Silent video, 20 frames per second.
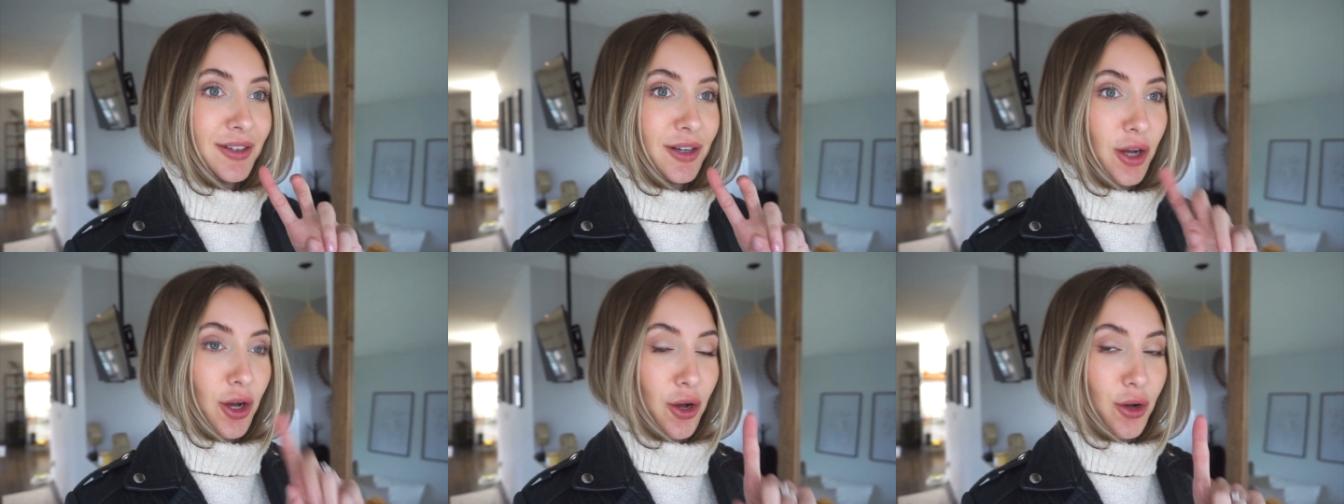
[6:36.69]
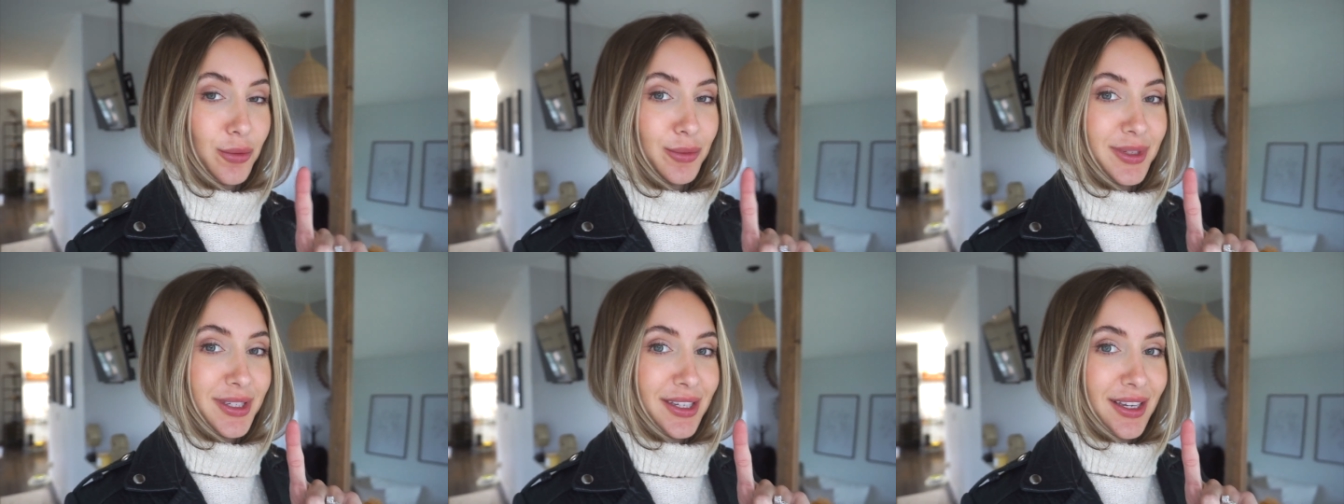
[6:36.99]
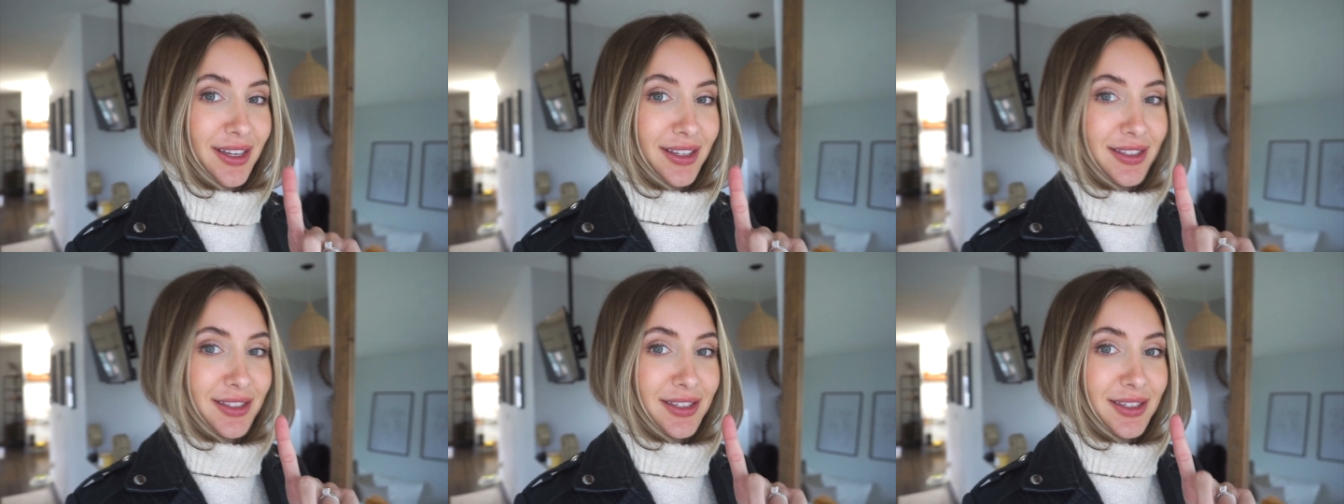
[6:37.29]
Home
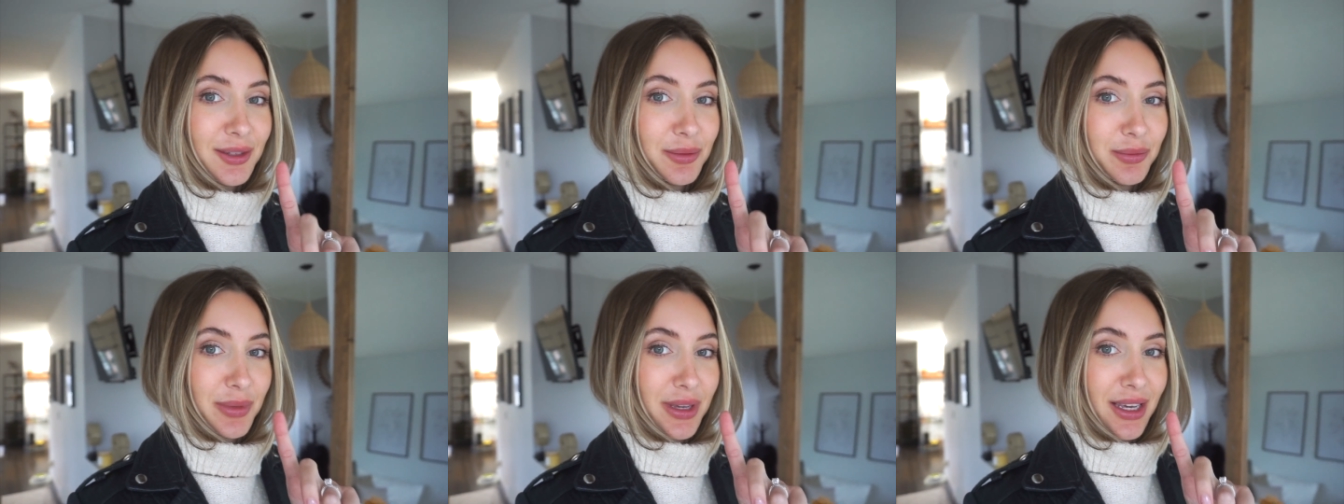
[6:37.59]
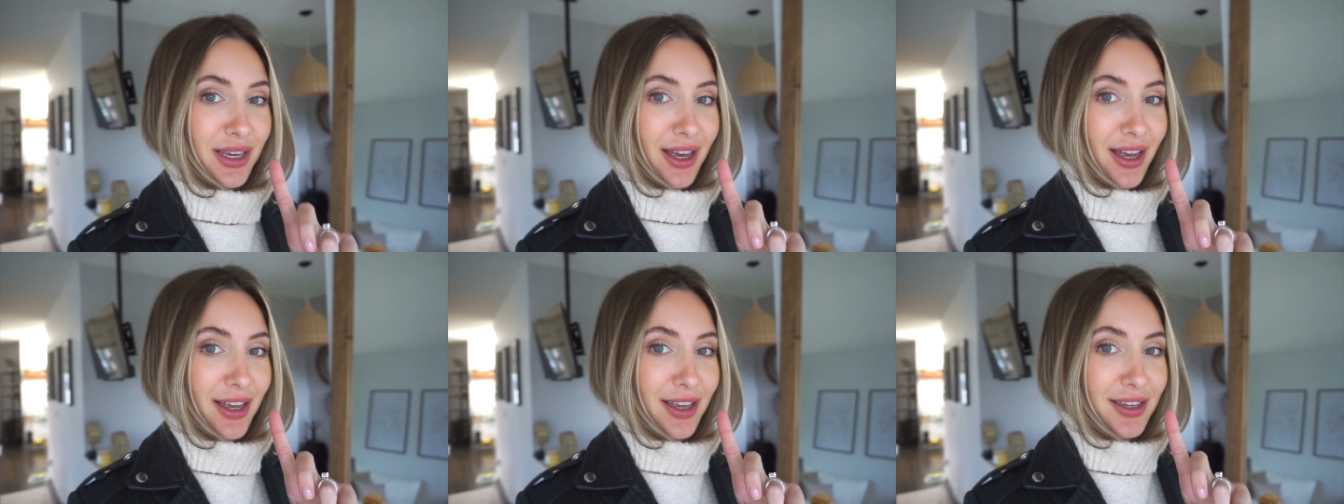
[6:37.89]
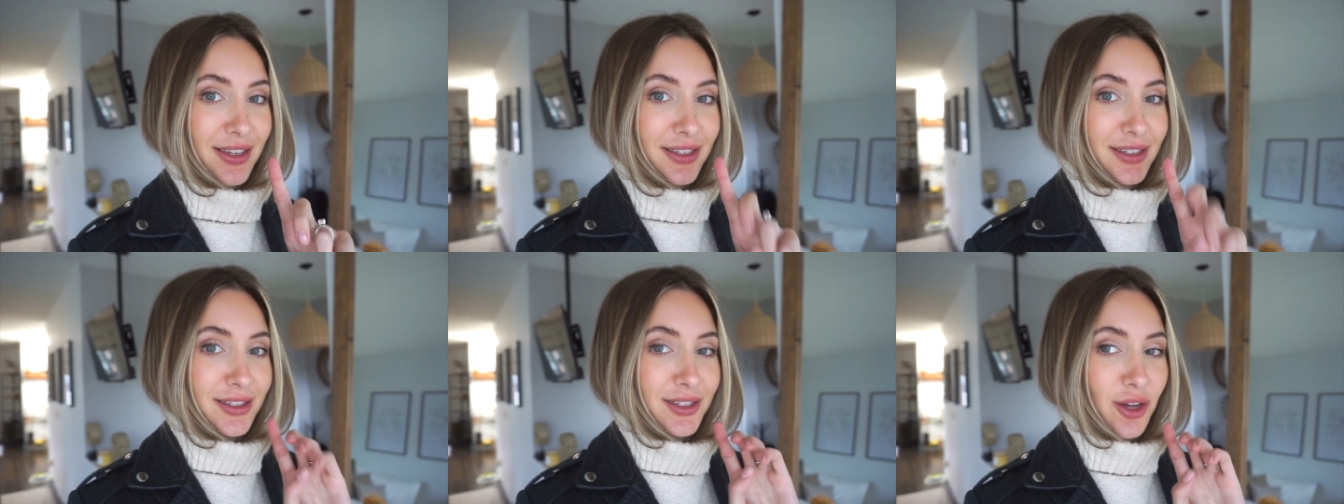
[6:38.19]
Sense,
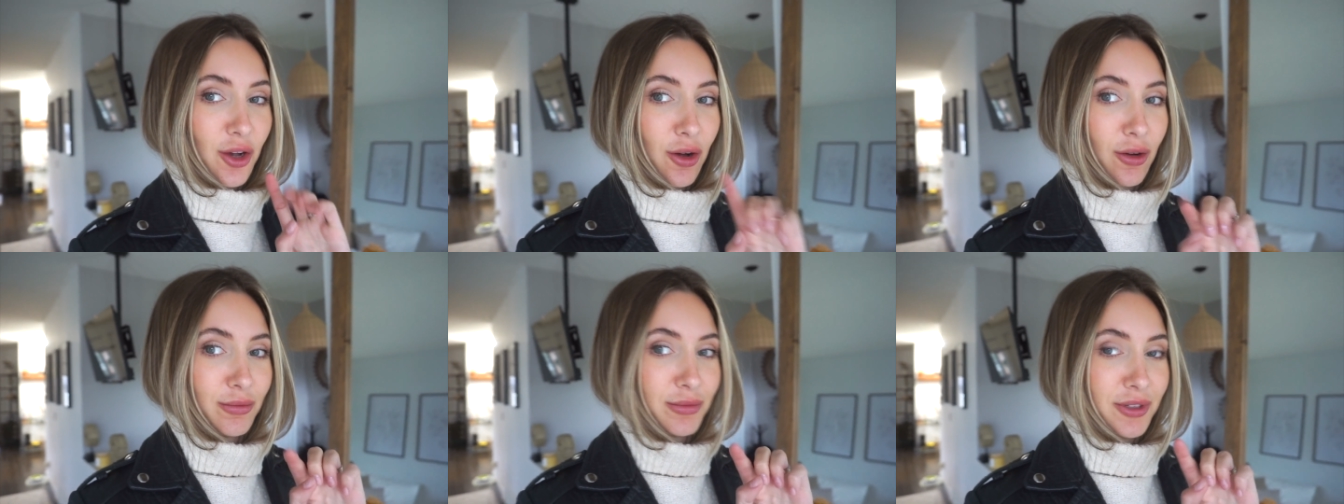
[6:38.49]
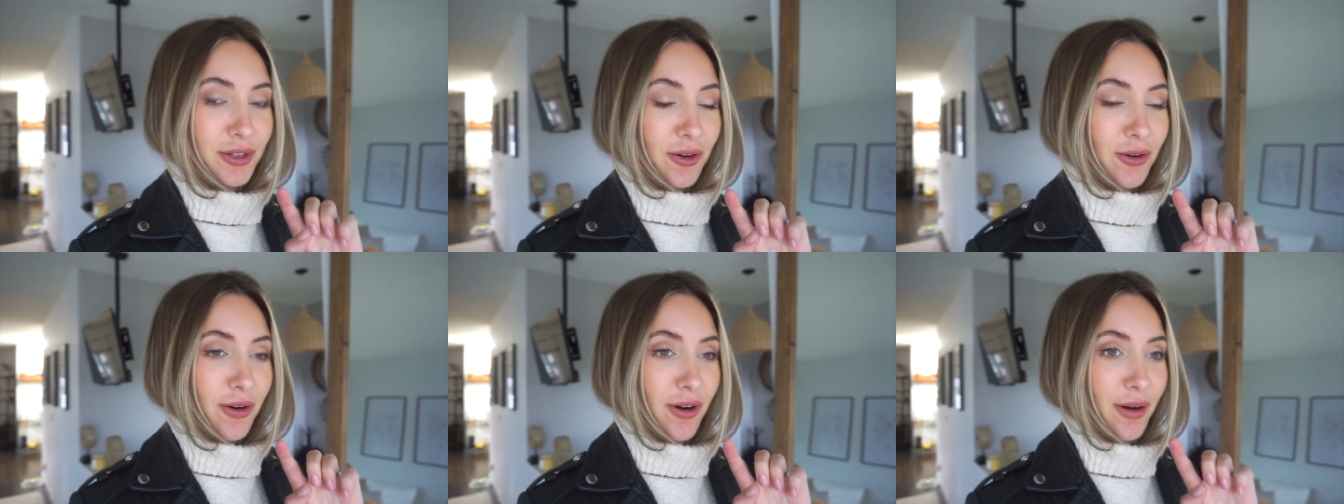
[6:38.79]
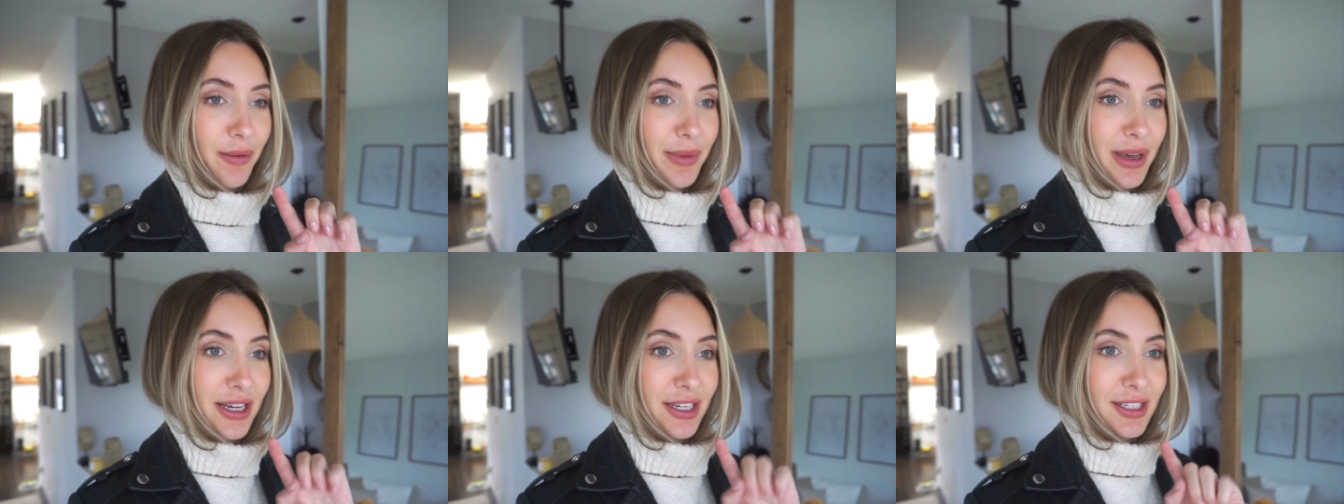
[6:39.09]
because home
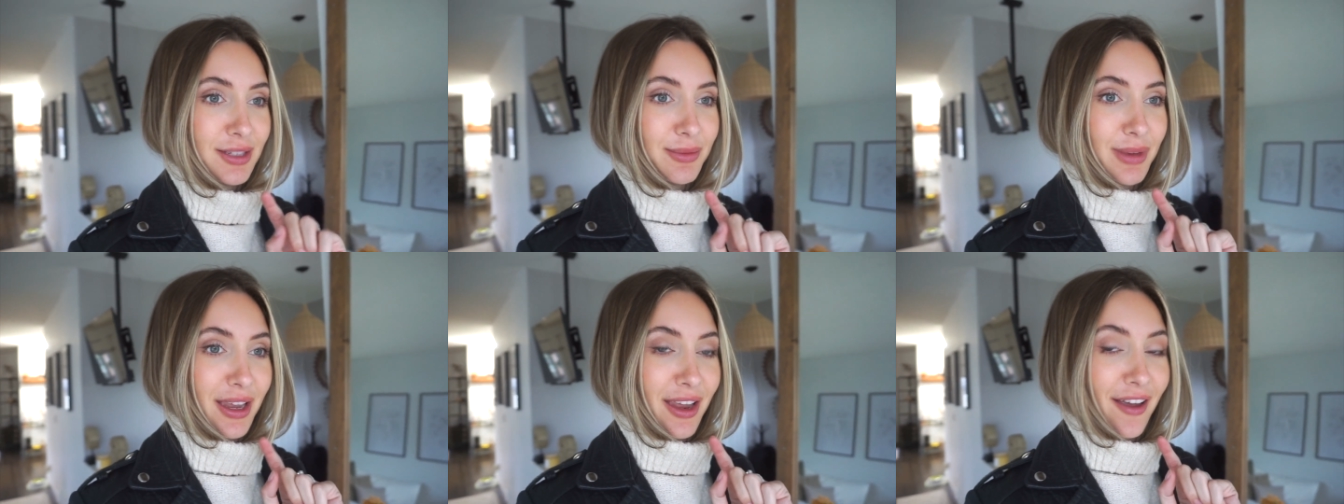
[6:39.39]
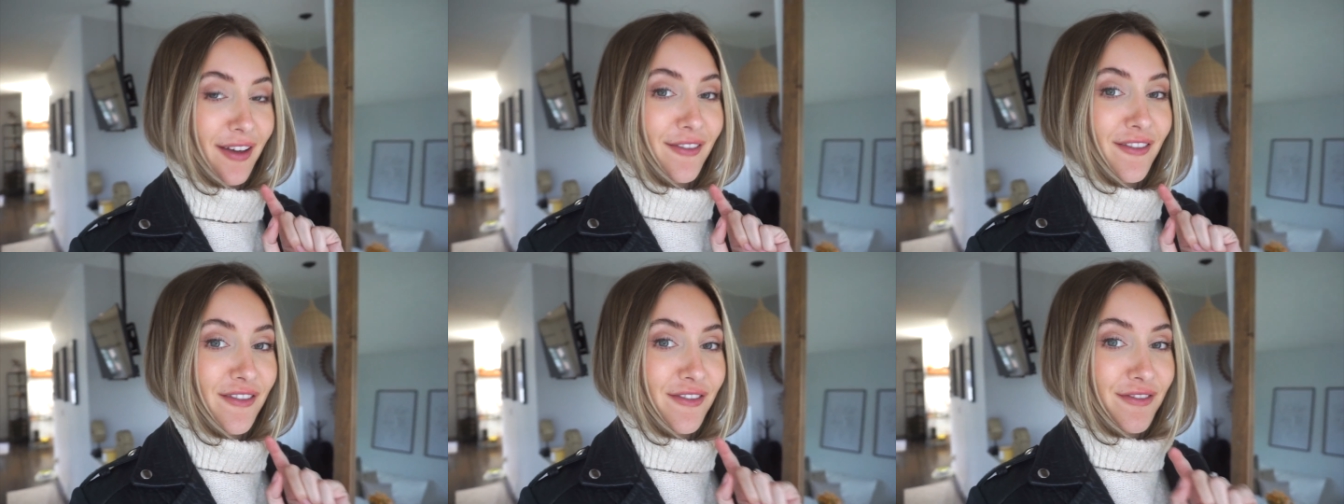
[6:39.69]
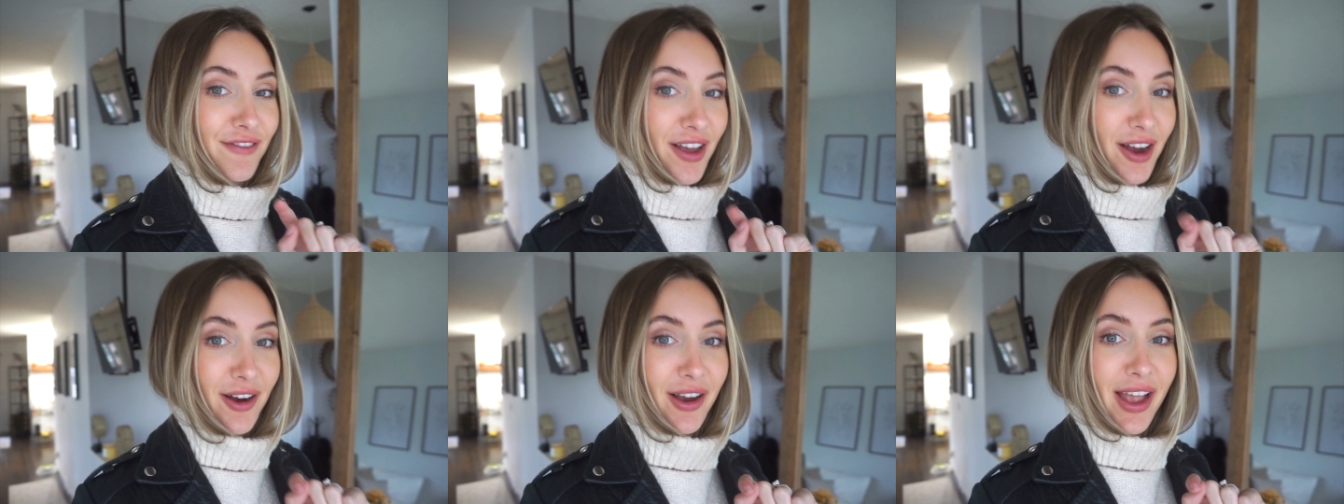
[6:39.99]
decor makes me
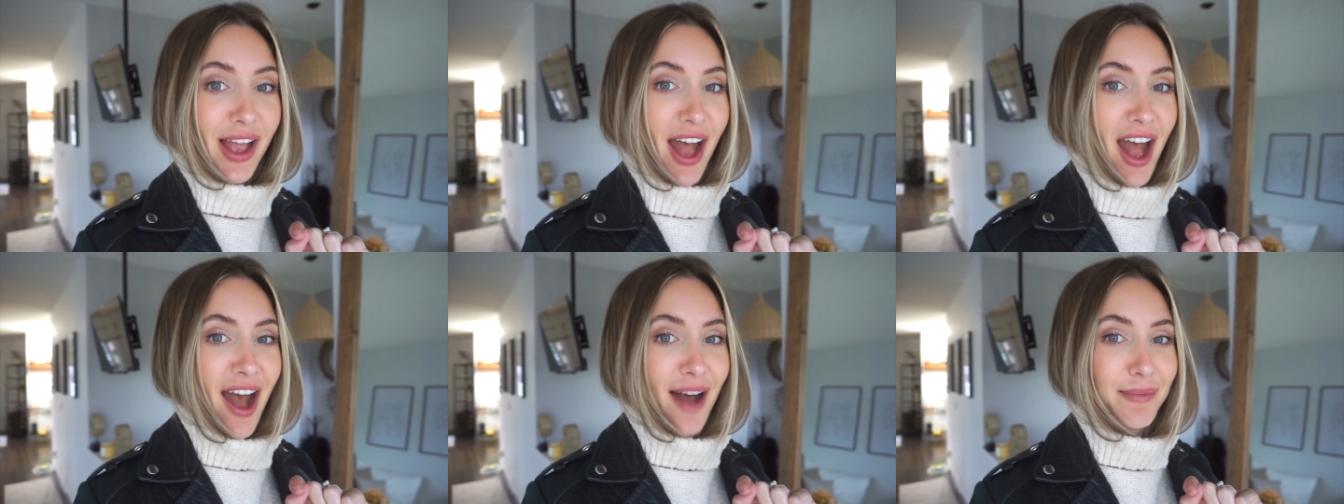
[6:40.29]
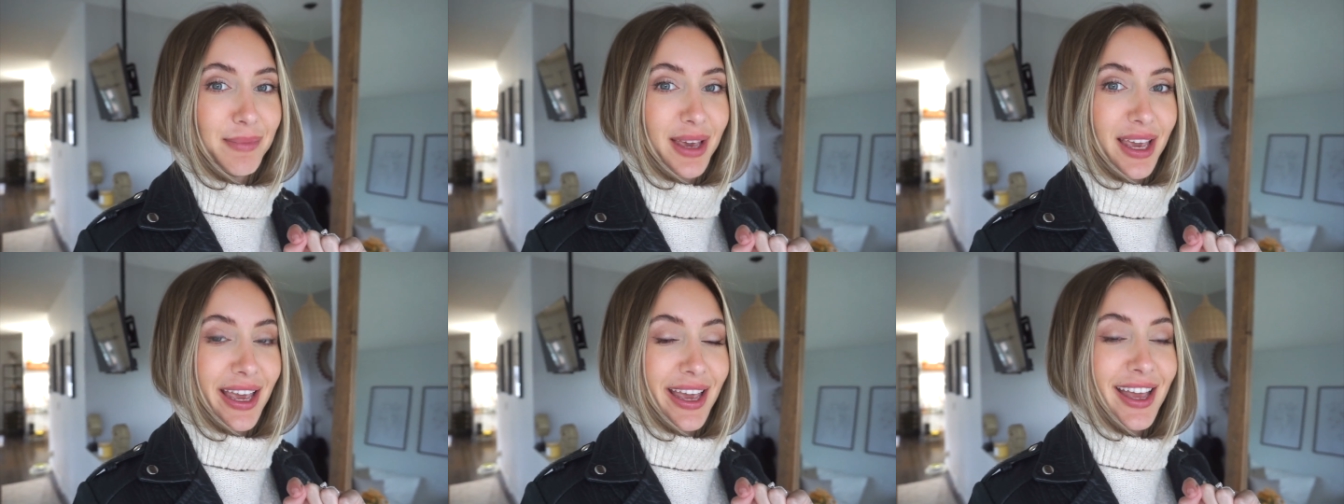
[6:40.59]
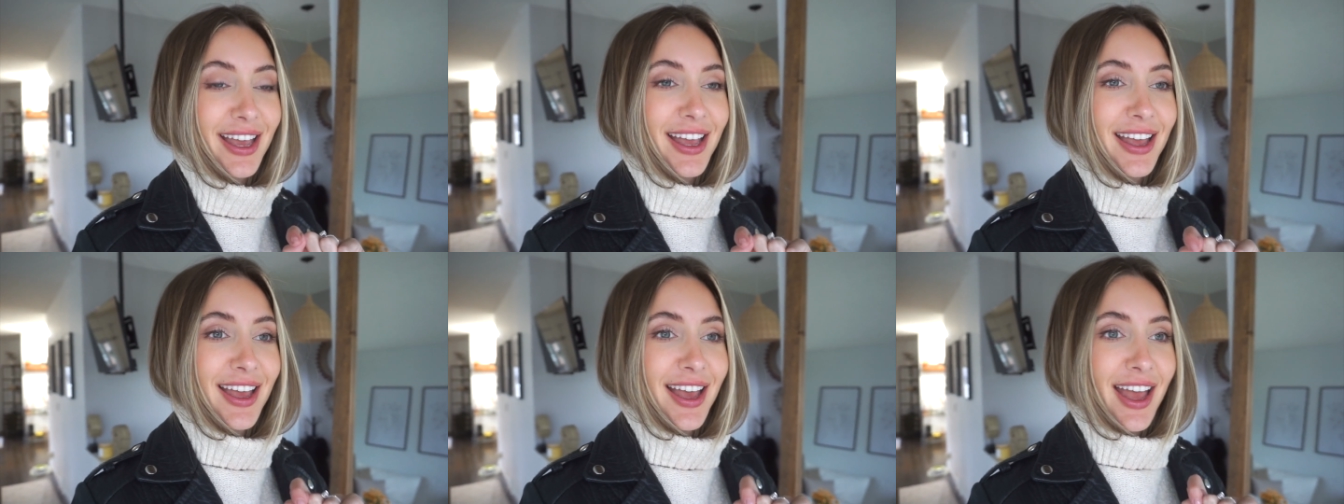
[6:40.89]
very
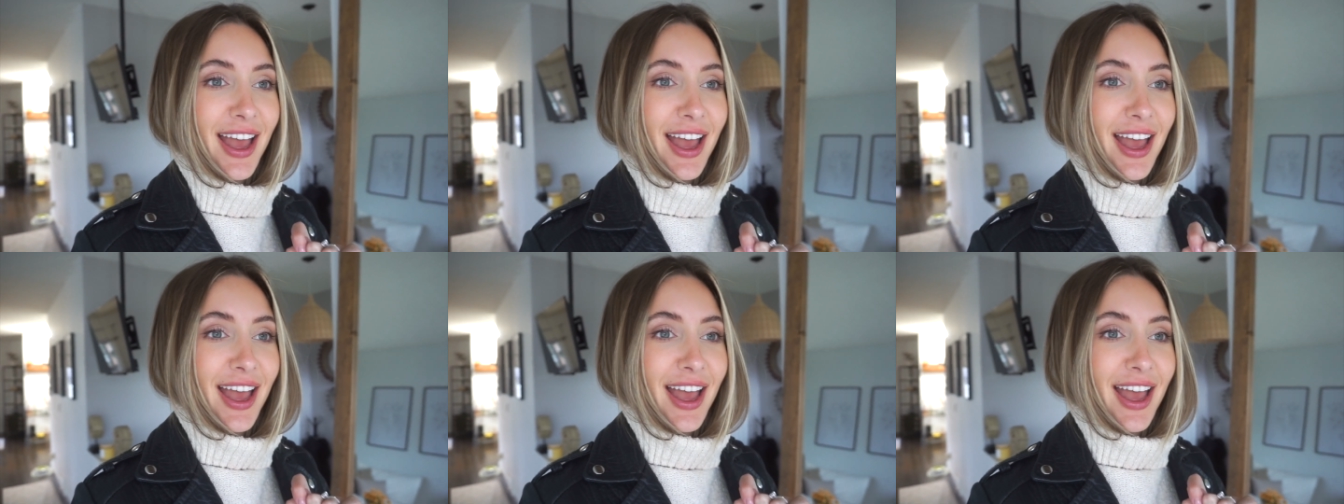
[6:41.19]
happy,